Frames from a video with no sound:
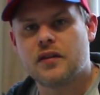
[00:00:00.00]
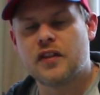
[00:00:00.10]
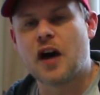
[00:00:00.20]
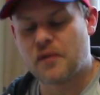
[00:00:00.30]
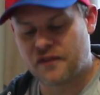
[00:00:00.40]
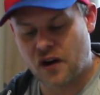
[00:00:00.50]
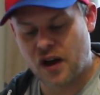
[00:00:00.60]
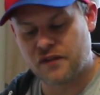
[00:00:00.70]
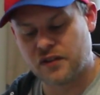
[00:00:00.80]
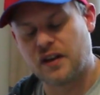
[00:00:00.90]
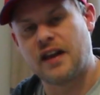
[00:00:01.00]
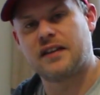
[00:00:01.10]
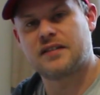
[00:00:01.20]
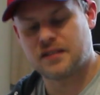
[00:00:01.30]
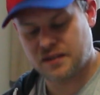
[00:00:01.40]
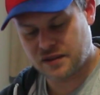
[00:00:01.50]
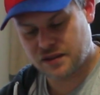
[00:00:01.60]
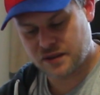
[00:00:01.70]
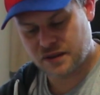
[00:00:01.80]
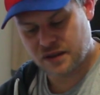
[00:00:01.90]
Number 5 on the list
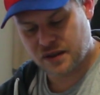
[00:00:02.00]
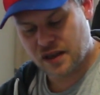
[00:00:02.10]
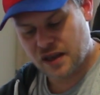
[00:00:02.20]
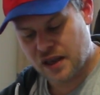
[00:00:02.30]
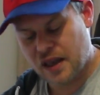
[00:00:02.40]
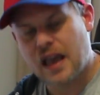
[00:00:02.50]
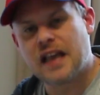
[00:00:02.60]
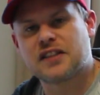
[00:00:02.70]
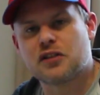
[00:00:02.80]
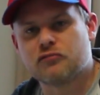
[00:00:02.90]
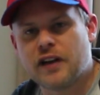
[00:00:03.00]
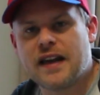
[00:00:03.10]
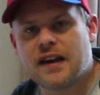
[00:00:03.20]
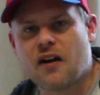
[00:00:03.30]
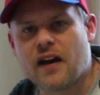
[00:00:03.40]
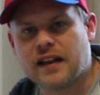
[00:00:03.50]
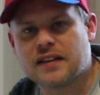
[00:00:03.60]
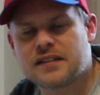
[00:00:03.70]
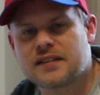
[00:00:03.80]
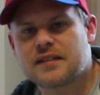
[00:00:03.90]
is the rear
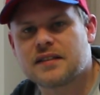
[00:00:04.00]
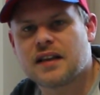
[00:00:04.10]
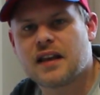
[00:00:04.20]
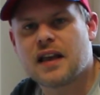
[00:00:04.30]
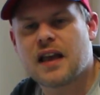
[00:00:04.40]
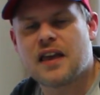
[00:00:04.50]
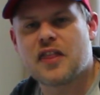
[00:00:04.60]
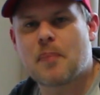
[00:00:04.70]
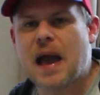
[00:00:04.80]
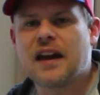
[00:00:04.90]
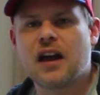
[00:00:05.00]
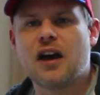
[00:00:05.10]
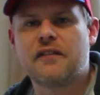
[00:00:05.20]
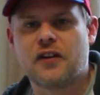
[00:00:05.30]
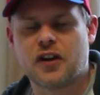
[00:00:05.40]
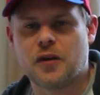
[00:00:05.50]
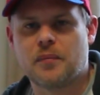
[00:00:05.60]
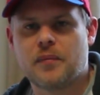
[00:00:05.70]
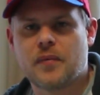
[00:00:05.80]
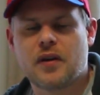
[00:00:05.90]
lights. The bad earth on them.